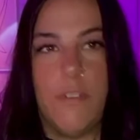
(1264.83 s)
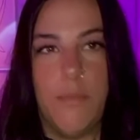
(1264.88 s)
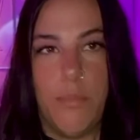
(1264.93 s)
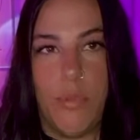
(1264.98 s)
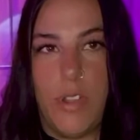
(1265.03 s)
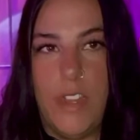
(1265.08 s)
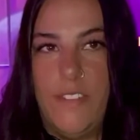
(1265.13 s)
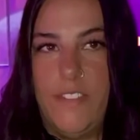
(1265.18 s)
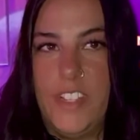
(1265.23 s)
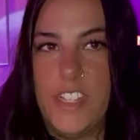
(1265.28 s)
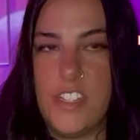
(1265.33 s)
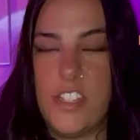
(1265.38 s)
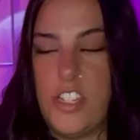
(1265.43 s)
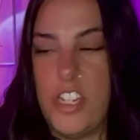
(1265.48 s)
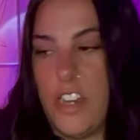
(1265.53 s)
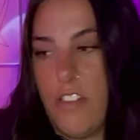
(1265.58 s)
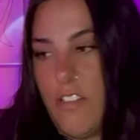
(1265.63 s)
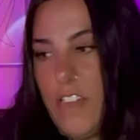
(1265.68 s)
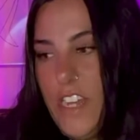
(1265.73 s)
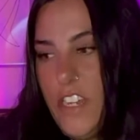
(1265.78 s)
from
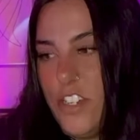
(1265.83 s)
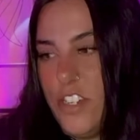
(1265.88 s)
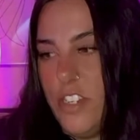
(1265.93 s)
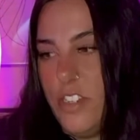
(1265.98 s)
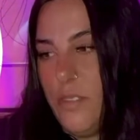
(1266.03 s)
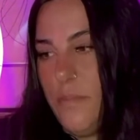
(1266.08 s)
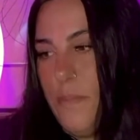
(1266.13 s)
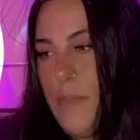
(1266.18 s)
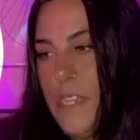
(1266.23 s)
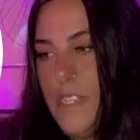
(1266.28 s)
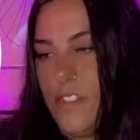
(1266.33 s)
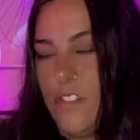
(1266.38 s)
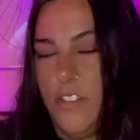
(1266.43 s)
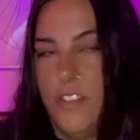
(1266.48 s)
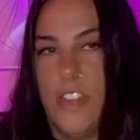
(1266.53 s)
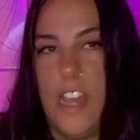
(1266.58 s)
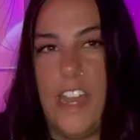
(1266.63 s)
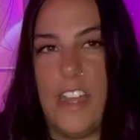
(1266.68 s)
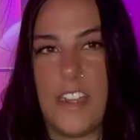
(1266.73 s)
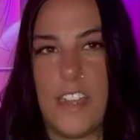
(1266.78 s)
previous generations
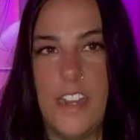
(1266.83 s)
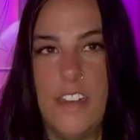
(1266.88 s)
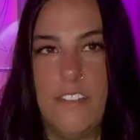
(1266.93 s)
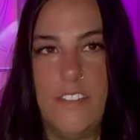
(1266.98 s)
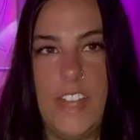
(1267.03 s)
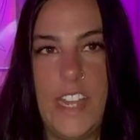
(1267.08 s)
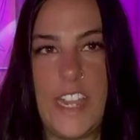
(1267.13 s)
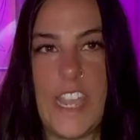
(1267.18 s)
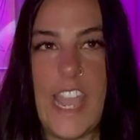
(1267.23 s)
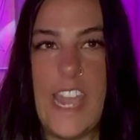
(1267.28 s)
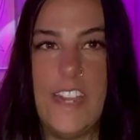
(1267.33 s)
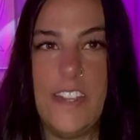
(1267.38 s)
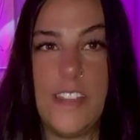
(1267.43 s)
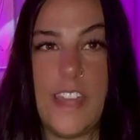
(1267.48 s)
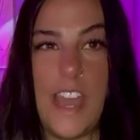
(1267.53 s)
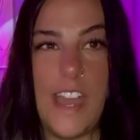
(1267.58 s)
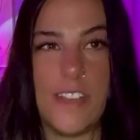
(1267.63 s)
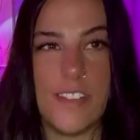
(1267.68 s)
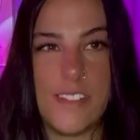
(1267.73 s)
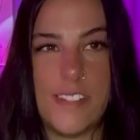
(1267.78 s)
based on that kind of like
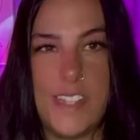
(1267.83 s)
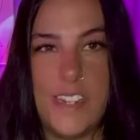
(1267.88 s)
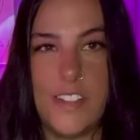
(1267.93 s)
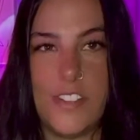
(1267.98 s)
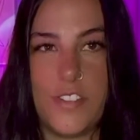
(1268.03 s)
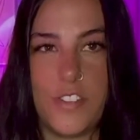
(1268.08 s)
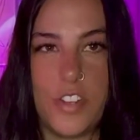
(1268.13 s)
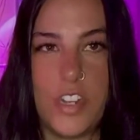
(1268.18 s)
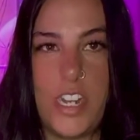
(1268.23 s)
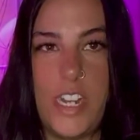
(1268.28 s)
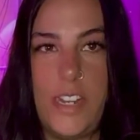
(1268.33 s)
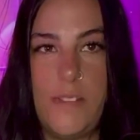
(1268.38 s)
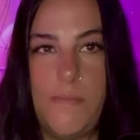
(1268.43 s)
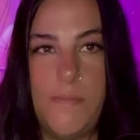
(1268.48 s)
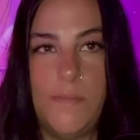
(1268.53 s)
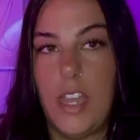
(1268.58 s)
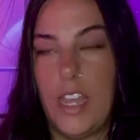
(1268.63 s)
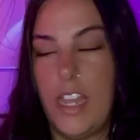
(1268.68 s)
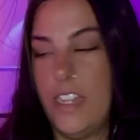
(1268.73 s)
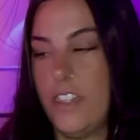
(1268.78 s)
8th house
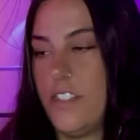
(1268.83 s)
synastry.